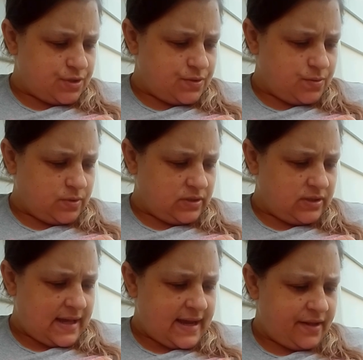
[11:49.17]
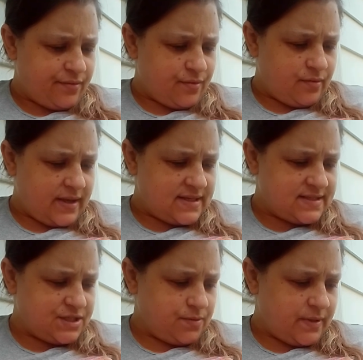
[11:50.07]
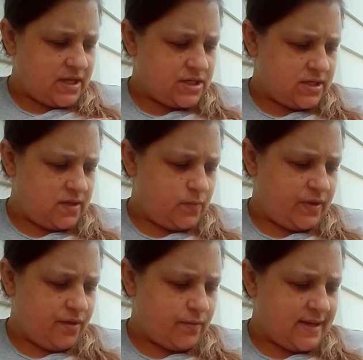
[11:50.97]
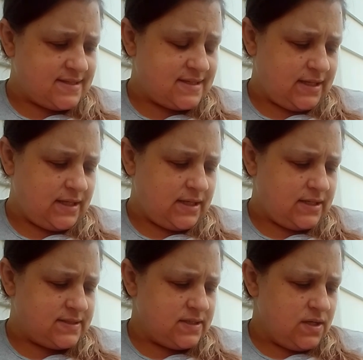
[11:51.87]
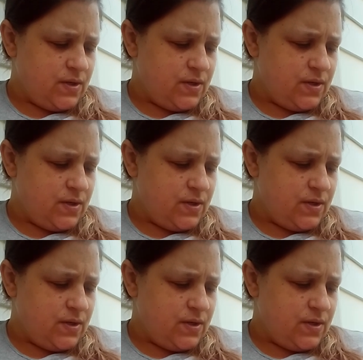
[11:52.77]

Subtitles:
you will glide through a situation with grace and ease.